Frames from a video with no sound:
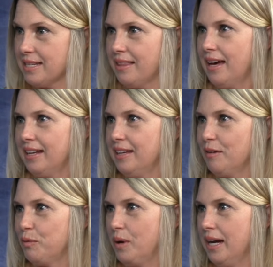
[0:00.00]
to that
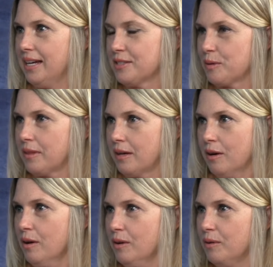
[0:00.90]
EFY, and so I thought,
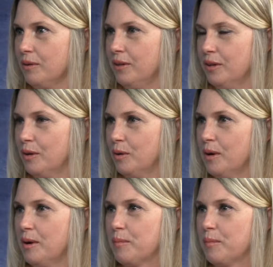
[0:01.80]
oh, you know.